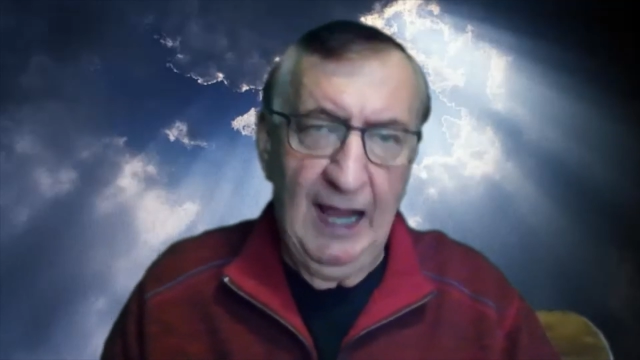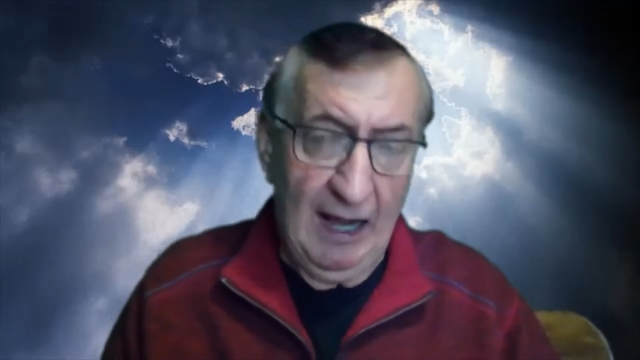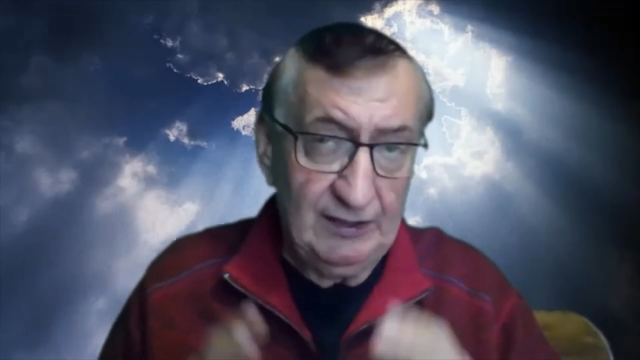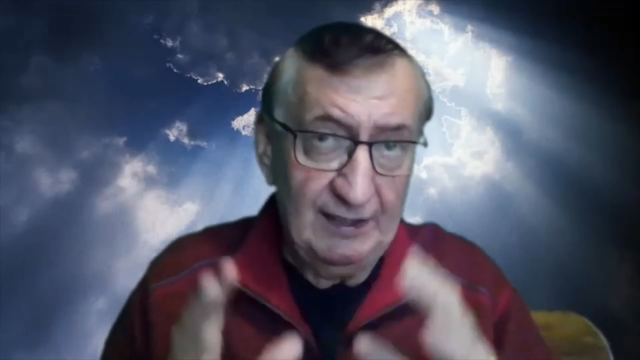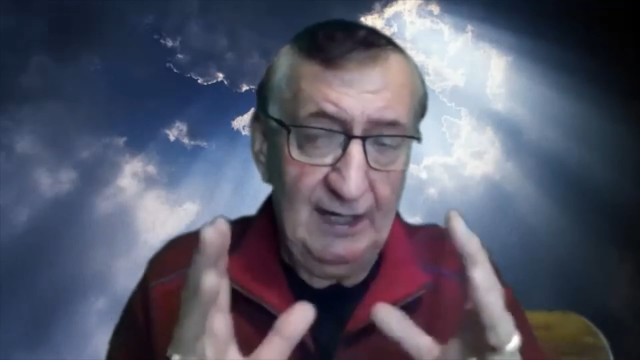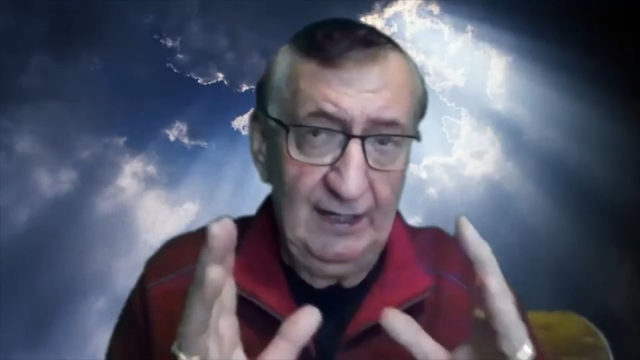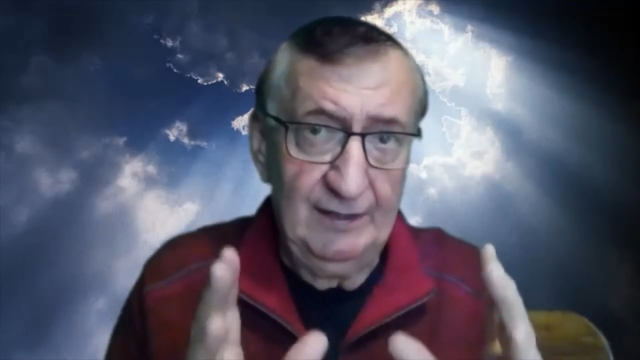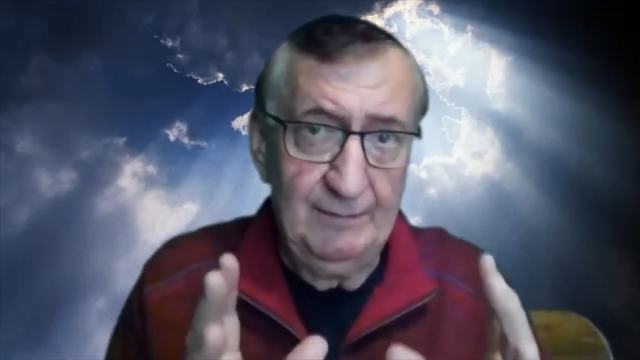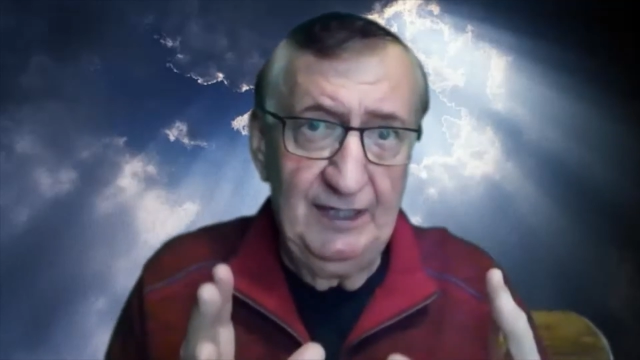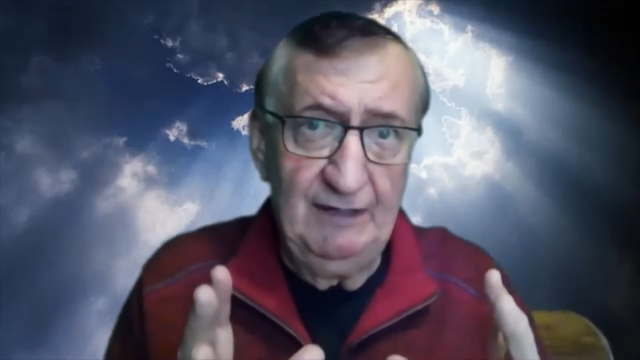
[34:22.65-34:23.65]
How can I
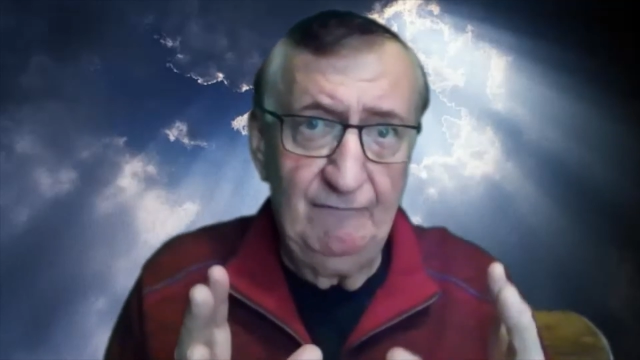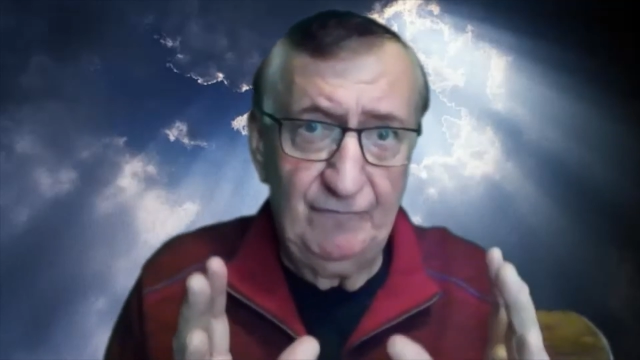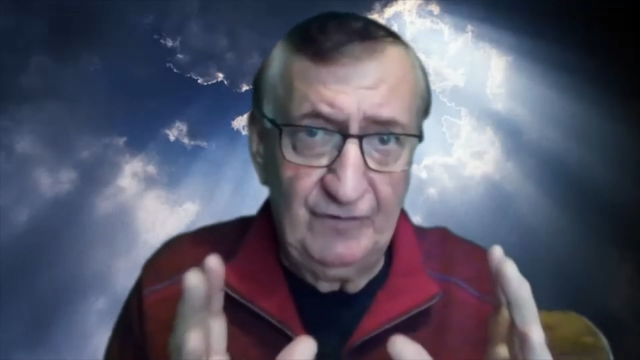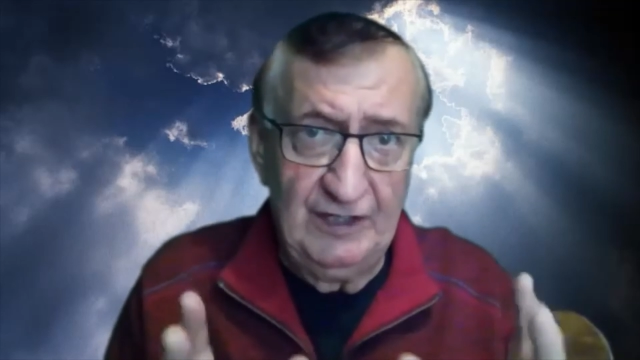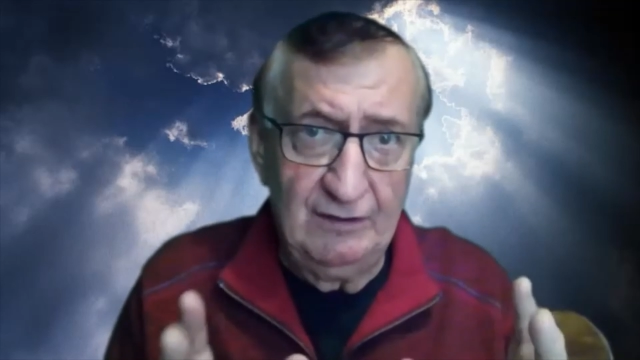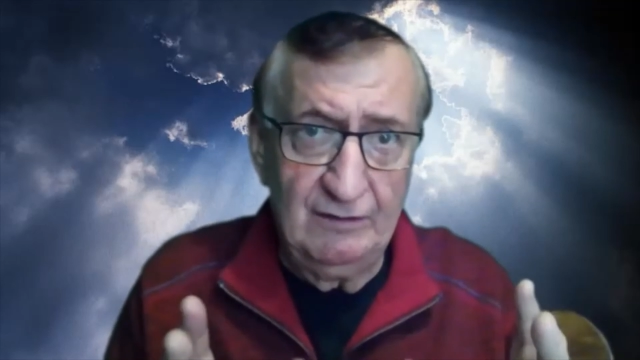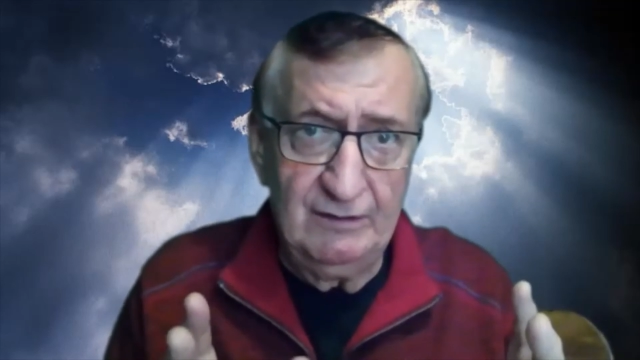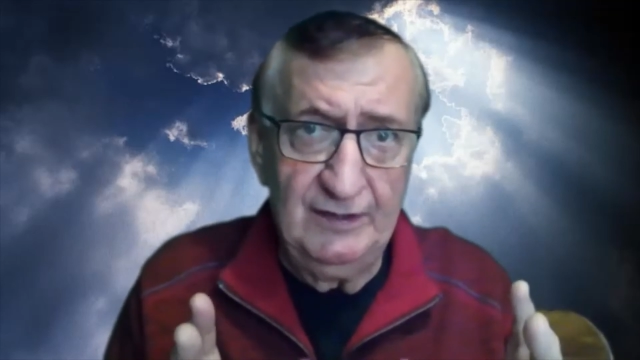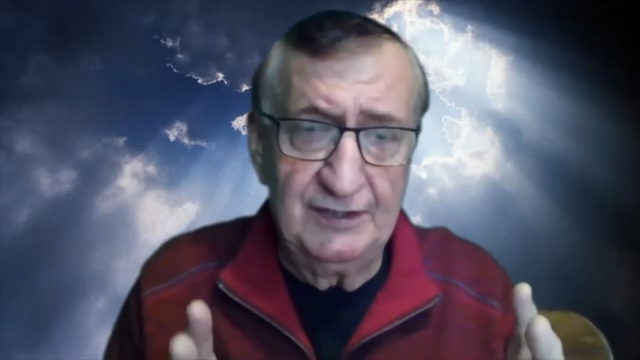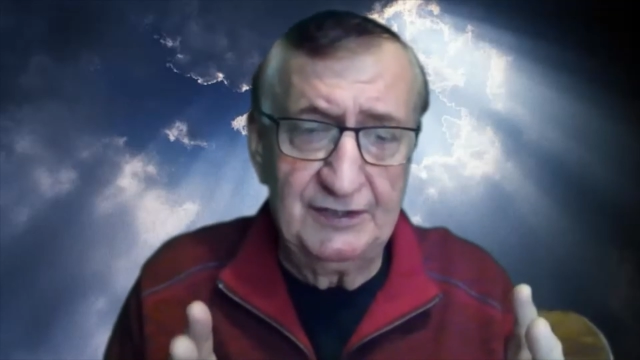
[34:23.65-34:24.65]
eliminate
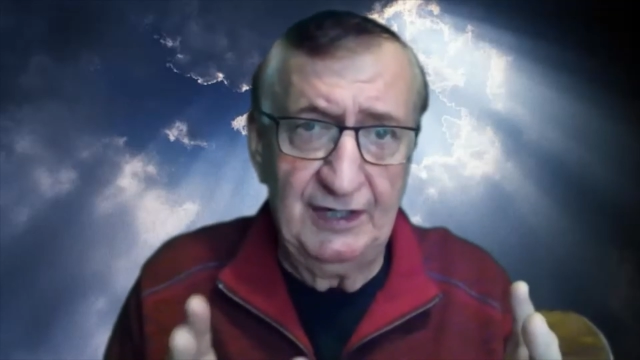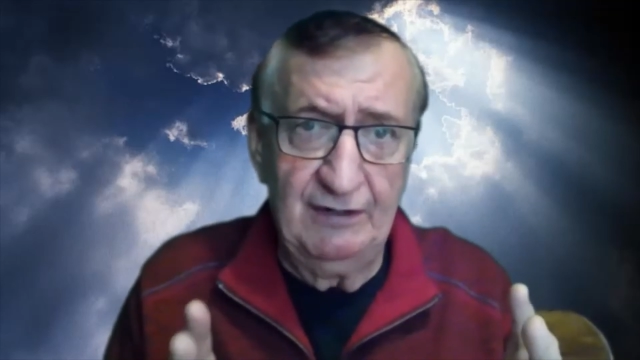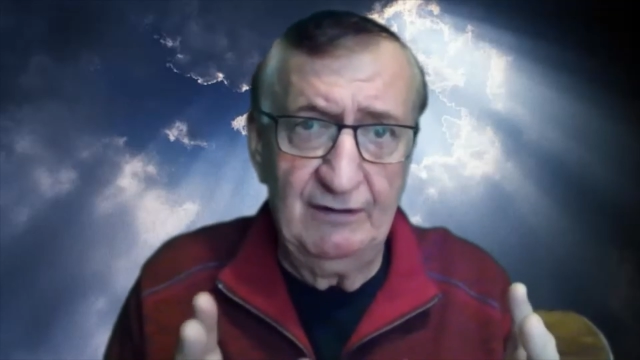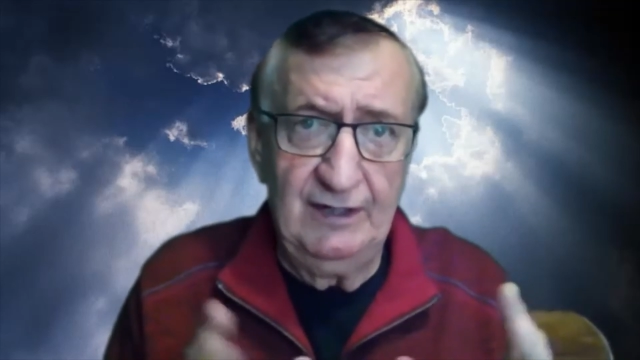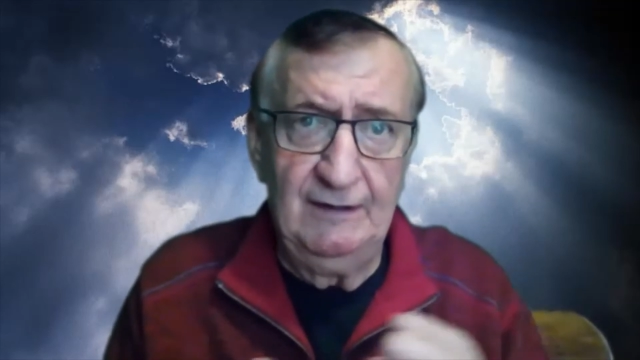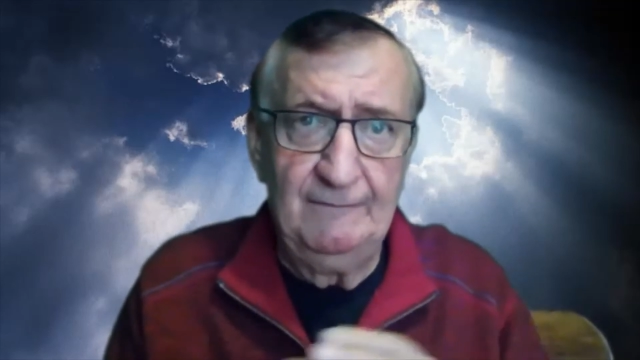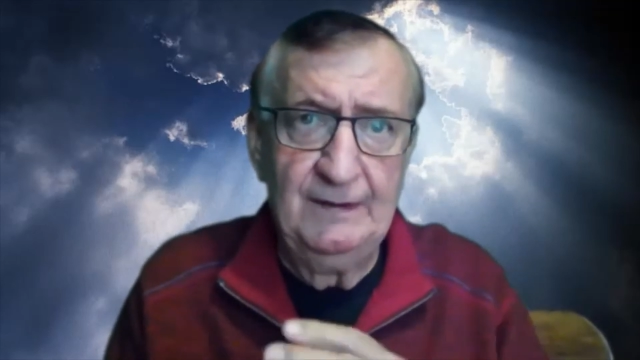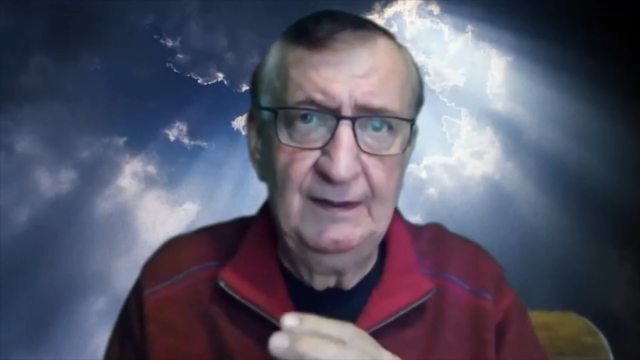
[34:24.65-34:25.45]
fear in this area?